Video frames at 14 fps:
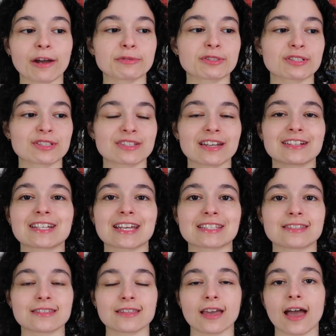I was excited to get
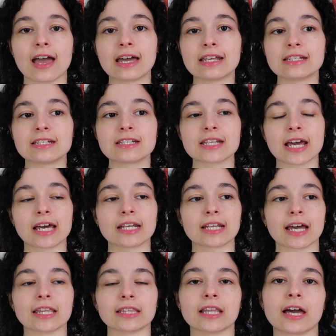to the end and
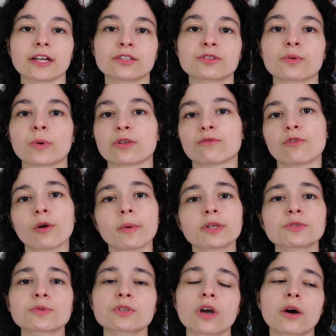I liked the way the
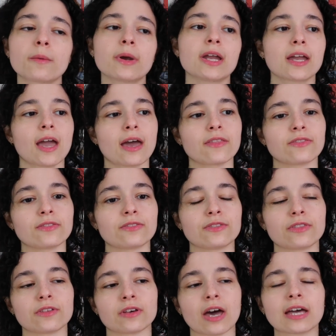romance was going and
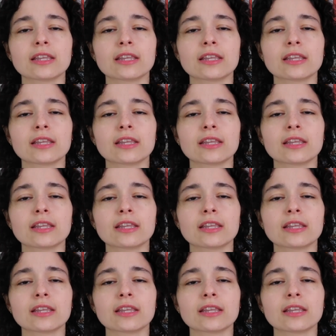the,